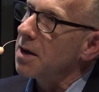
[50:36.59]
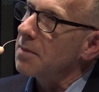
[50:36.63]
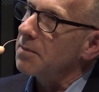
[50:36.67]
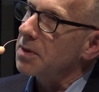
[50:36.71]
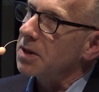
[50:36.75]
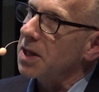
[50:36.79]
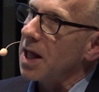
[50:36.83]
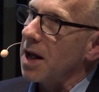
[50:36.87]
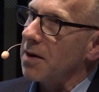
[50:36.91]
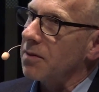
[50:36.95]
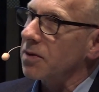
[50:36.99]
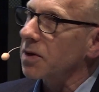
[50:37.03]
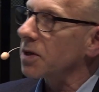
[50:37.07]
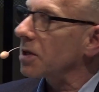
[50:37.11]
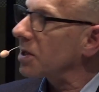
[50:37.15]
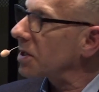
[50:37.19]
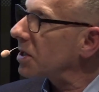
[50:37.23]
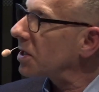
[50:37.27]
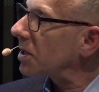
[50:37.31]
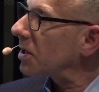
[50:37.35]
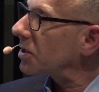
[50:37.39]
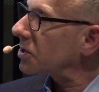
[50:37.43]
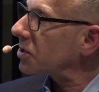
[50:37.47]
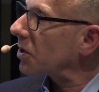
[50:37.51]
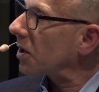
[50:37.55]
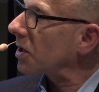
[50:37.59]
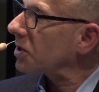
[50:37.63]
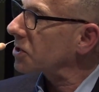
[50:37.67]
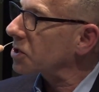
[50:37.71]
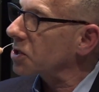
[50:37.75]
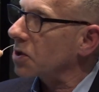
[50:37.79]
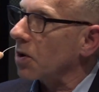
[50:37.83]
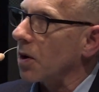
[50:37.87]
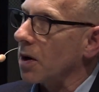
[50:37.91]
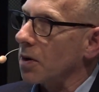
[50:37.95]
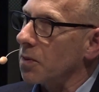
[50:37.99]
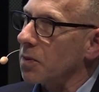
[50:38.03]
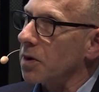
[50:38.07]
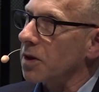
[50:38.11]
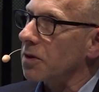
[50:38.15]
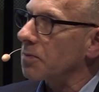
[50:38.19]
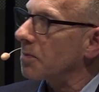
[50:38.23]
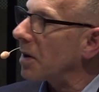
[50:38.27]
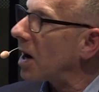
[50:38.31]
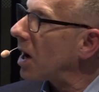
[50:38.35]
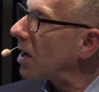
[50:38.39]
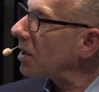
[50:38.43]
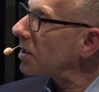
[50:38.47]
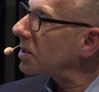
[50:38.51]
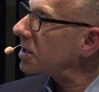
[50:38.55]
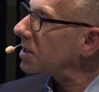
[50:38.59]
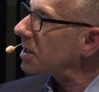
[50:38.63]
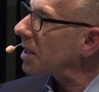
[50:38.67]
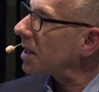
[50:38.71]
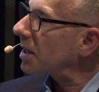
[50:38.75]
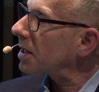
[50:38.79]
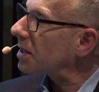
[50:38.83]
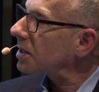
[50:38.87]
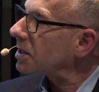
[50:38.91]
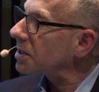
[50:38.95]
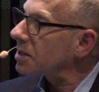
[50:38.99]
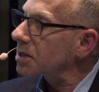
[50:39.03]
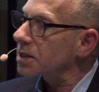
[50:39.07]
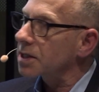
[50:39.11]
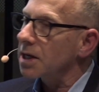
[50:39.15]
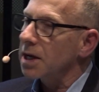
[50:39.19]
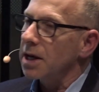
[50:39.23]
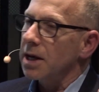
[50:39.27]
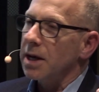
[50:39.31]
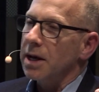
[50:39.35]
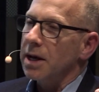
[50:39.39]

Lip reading: But that really does all start with politics.